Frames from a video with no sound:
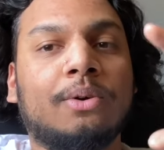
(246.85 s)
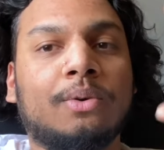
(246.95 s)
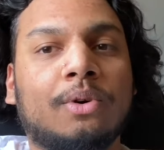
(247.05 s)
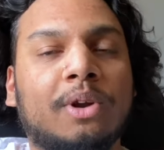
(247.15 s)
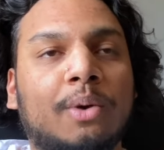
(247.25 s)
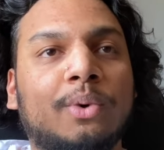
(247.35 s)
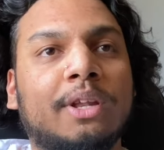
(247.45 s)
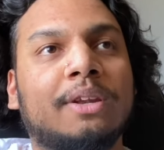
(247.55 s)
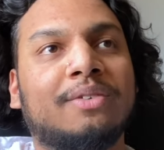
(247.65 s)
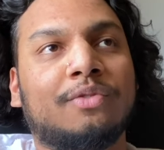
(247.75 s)
or I
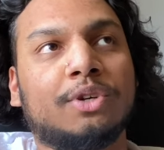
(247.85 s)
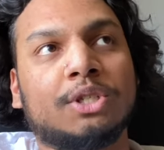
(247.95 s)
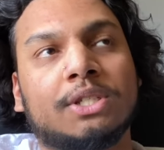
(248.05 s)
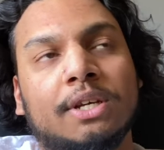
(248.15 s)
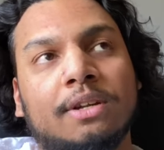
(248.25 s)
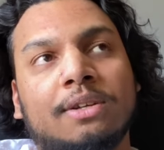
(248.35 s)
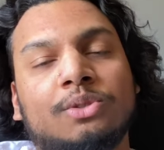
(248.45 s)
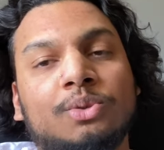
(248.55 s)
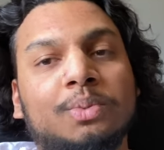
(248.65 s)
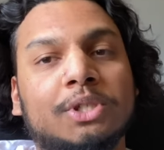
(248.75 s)
wanted a first gen
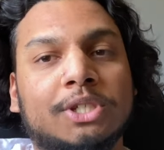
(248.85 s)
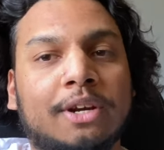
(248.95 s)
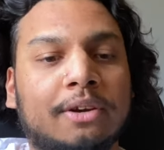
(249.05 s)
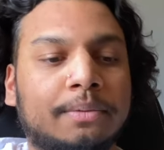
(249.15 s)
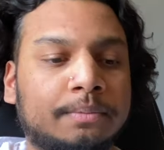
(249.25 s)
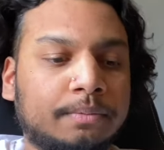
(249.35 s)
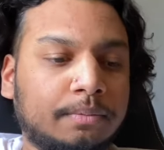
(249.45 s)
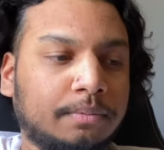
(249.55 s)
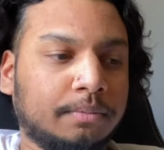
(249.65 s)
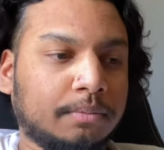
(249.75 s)
Superleggera.
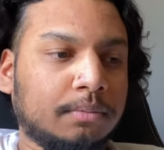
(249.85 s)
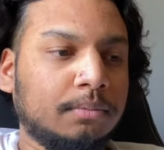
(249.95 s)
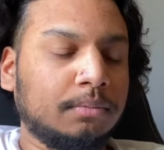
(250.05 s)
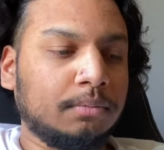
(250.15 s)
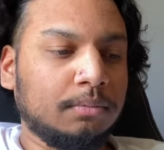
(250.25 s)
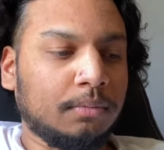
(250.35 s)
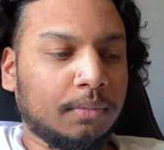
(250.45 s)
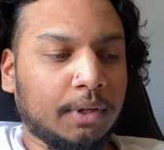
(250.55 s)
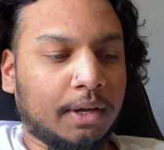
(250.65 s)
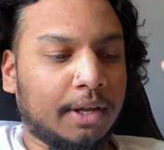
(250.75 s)

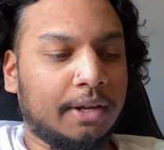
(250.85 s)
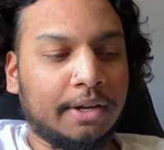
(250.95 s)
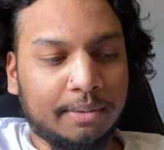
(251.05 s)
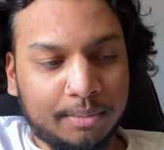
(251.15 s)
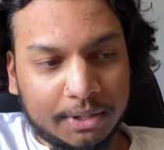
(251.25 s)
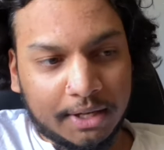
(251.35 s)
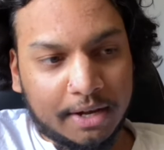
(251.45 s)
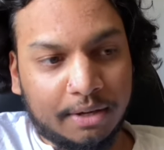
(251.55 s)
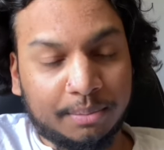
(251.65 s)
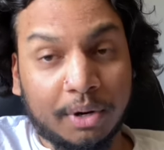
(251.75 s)
Ended up
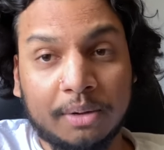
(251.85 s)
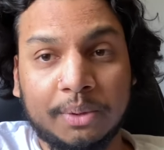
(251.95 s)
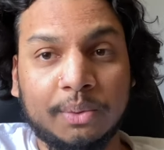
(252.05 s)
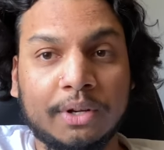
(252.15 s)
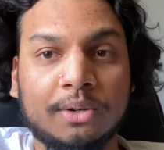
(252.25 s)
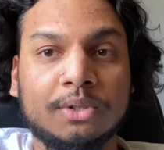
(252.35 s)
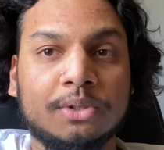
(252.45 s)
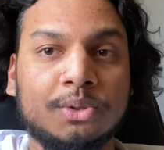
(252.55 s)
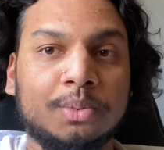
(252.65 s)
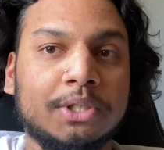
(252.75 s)
deciding probably want to go to
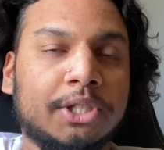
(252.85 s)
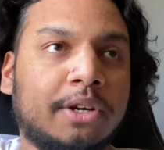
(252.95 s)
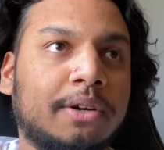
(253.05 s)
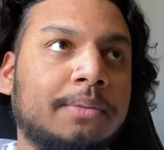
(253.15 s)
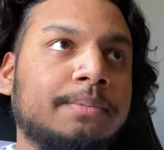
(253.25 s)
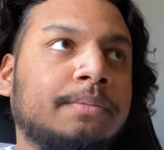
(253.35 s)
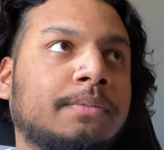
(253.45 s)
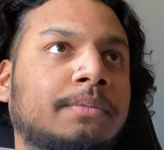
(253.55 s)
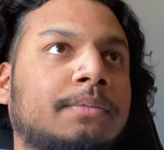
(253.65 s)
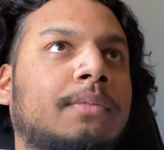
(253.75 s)
the Superleggera.
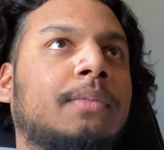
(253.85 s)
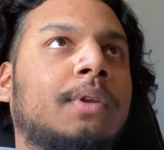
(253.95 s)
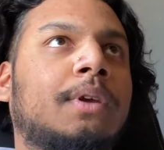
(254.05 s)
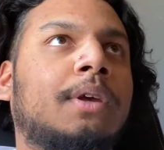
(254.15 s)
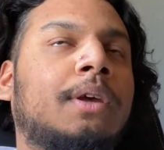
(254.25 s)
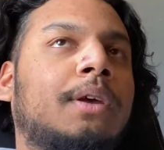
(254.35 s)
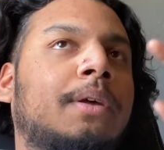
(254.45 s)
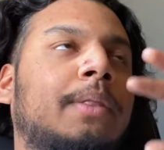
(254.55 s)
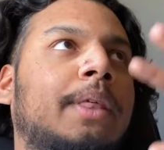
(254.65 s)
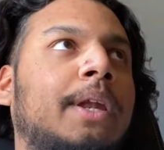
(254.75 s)

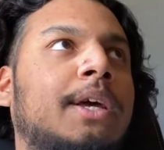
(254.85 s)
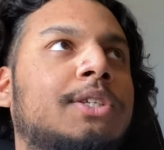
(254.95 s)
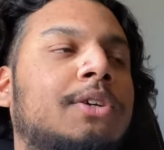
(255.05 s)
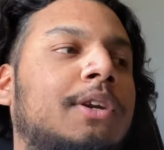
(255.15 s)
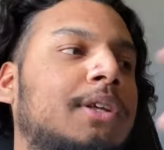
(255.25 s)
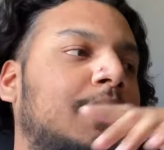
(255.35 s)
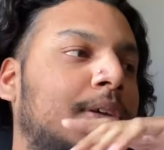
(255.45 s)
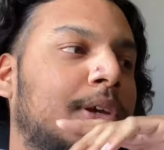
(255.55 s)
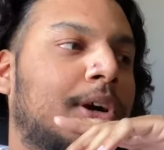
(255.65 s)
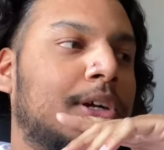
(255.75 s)
Then I started
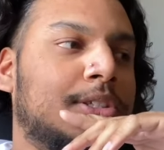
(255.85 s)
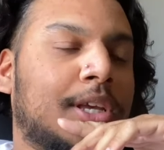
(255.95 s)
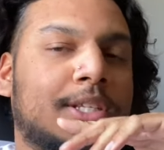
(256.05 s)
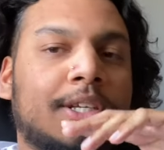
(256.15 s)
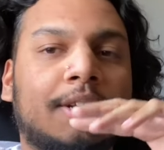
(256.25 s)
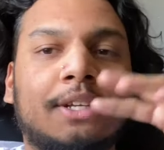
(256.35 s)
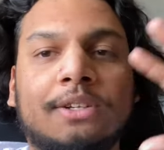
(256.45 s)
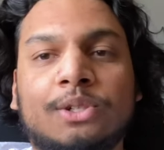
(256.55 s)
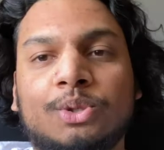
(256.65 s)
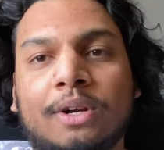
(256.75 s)
contacting
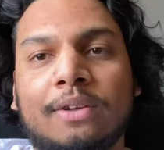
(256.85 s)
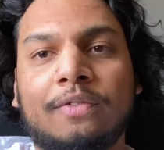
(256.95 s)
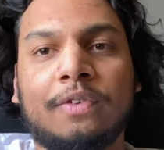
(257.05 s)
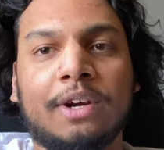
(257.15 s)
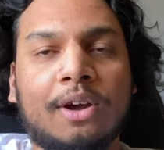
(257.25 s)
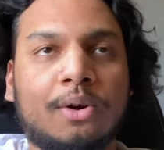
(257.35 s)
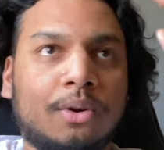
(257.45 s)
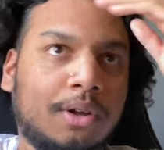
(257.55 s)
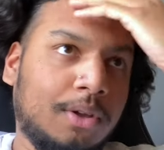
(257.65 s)
dealers, trying to figure out